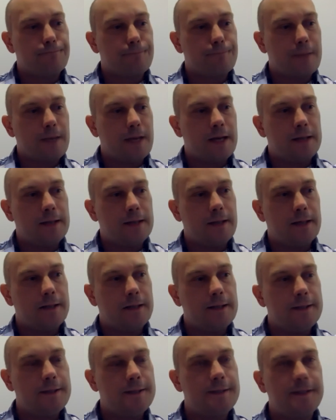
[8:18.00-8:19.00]
And
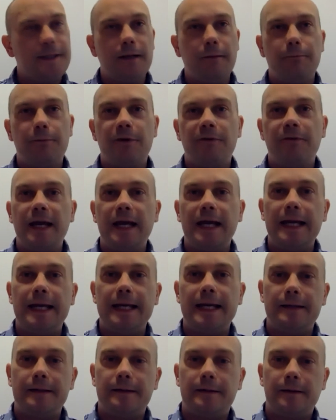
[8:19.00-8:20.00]
it's still
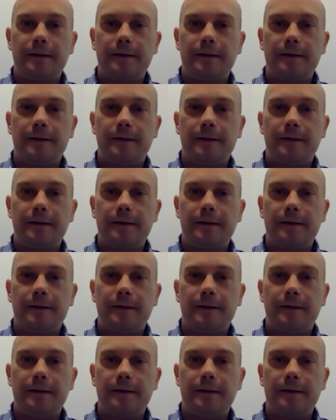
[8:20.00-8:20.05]
prevailing